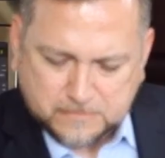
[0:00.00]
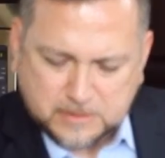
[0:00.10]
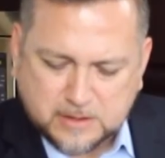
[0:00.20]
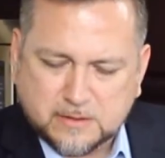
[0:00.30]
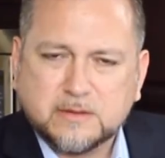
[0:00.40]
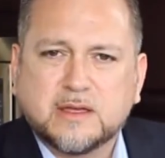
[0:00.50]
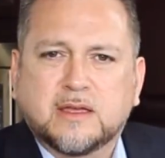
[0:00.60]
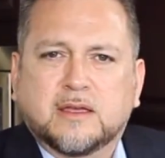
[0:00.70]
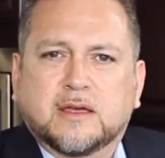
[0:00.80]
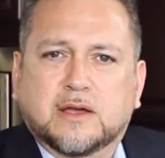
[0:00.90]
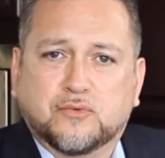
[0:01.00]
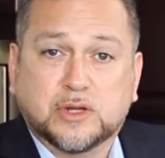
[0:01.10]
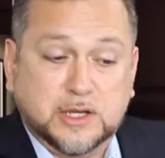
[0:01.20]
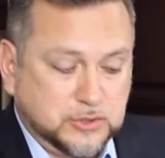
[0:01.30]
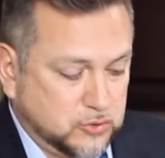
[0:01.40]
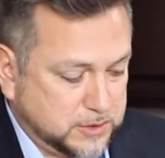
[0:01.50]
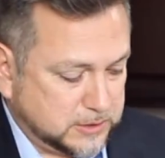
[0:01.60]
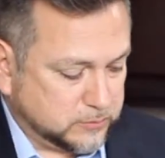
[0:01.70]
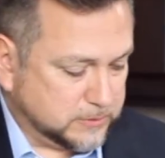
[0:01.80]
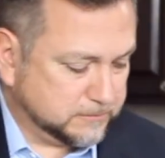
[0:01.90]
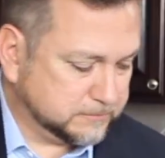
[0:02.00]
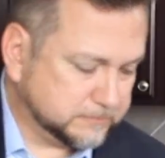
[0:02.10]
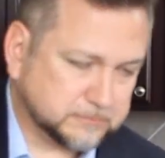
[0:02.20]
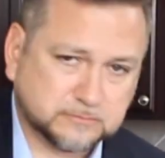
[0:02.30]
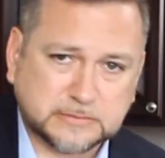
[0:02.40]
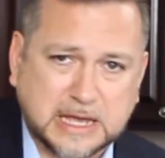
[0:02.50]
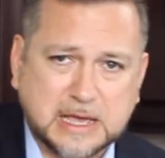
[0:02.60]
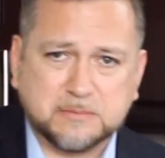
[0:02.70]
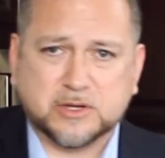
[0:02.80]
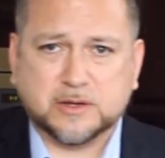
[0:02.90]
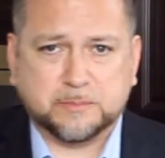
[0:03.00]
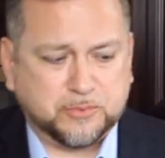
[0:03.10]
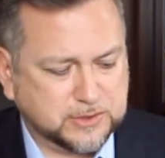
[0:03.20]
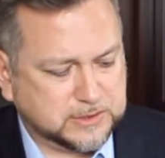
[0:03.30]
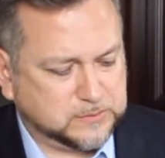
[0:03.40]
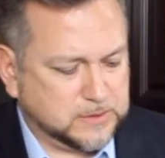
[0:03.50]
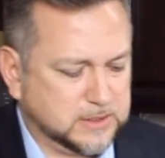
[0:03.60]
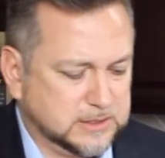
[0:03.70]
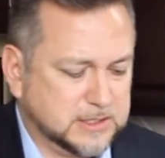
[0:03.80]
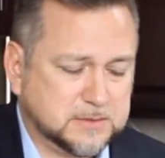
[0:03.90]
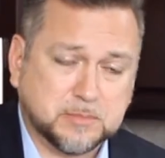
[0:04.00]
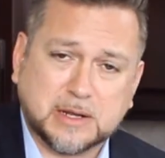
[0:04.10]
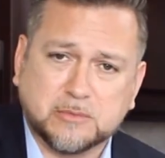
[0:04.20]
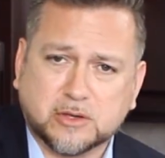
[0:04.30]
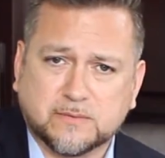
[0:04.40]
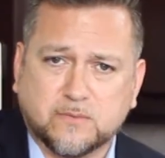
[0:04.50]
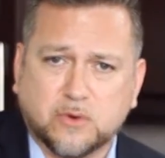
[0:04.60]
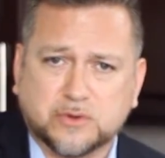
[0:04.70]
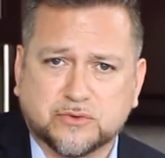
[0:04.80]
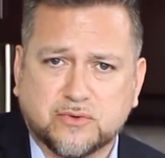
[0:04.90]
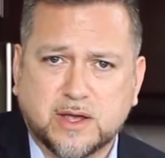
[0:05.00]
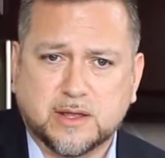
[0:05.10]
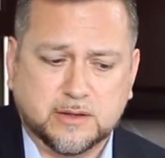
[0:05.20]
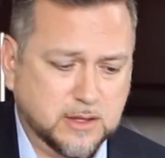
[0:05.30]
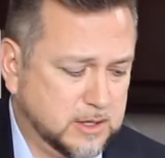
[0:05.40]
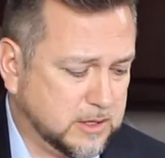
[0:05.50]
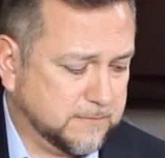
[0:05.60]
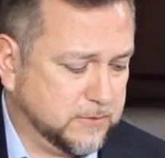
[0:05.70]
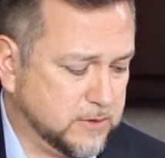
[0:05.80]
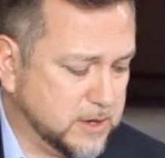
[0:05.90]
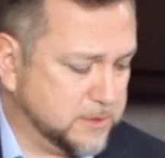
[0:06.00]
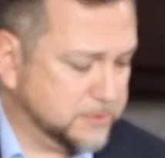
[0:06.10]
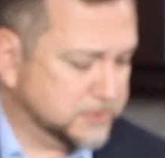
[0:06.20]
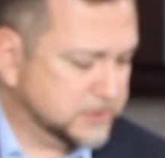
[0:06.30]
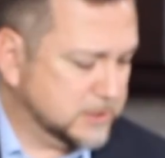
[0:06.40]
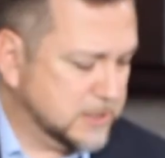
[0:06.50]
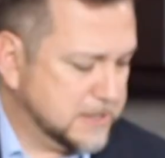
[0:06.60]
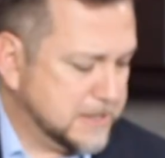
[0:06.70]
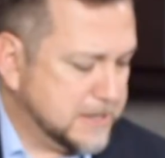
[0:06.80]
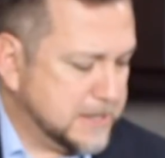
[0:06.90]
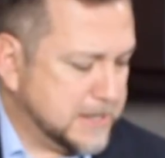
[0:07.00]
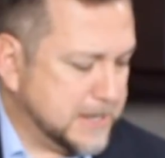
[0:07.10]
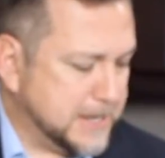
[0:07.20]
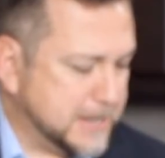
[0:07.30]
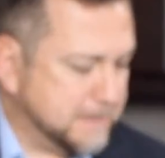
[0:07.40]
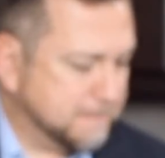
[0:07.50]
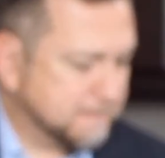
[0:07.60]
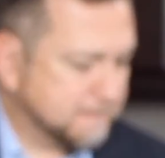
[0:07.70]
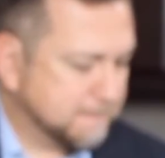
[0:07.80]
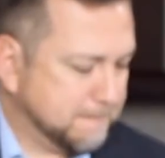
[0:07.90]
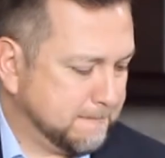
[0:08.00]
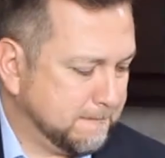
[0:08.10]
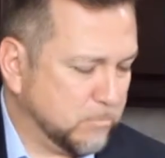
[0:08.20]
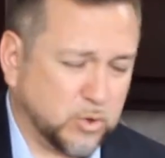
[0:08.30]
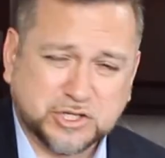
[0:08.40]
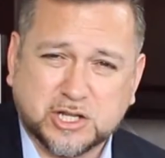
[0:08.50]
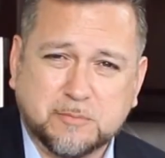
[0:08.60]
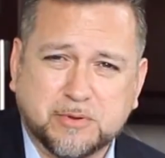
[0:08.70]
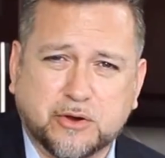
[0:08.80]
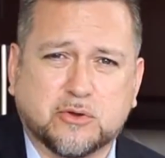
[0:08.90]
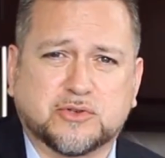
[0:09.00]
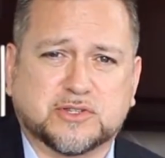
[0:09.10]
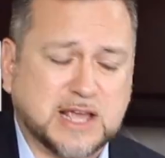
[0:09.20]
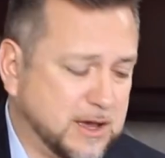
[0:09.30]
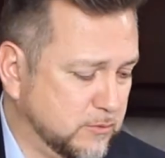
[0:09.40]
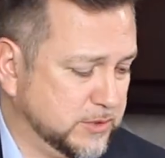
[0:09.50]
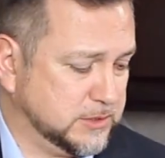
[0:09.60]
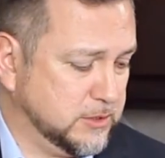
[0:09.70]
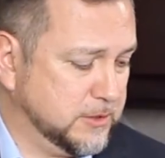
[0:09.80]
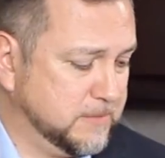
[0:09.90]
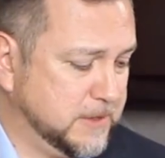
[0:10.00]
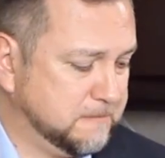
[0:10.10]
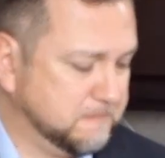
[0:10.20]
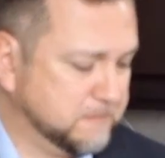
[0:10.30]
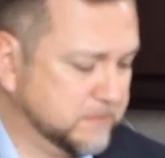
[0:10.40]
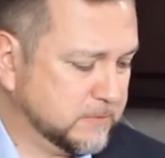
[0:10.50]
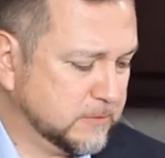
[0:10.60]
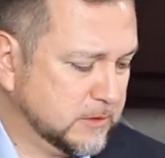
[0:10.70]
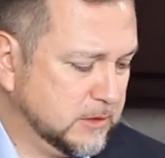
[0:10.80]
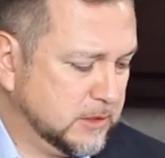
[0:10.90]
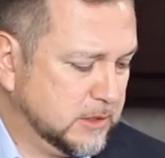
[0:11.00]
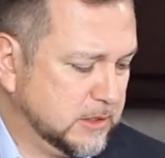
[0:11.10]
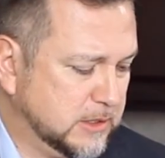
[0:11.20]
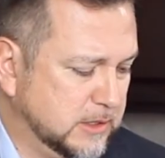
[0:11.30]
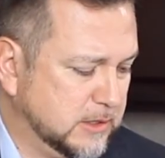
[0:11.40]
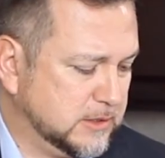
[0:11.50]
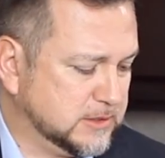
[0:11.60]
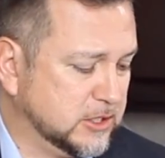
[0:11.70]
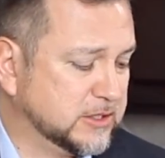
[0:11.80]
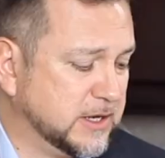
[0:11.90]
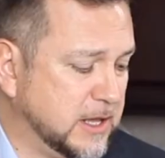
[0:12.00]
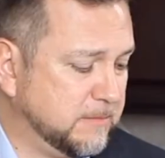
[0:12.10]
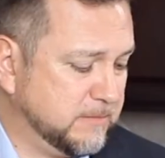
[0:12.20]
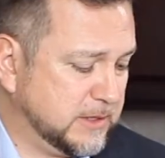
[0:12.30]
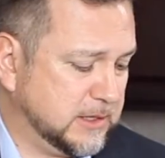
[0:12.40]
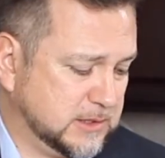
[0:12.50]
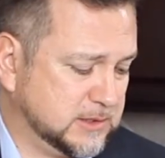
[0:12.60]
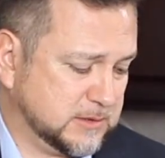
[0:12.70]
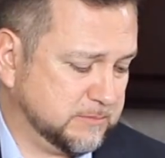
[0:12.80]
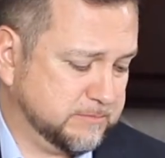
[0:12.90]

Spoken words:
yeah. I've really enjoyed this one. I am going to put this one on the list, but I'm looking forward to trying a few others. Russian Imperial Stout was new to me. As I looked it up, it's